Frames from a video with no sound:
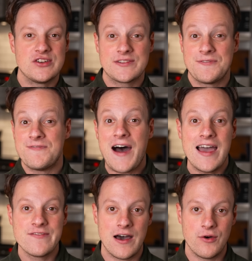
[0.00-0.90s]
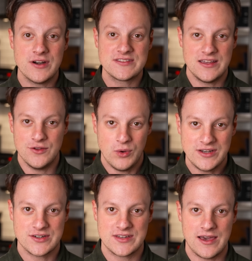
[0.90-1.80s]
just five hours in the
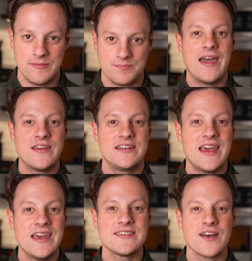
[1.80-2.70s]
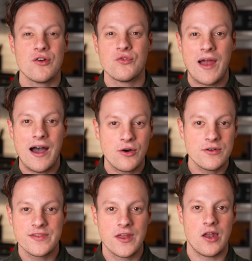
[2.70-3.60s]
wintertime. And the days
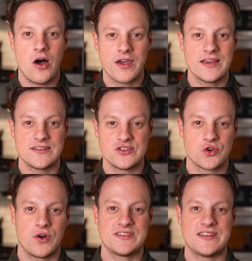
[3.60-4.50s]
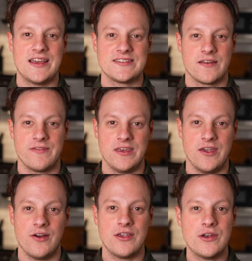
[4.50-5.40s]
around the longest and shortest days of the
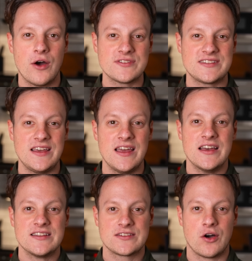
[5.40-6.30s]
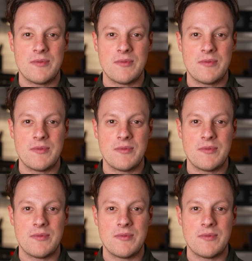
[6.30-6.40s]
year, you don't see so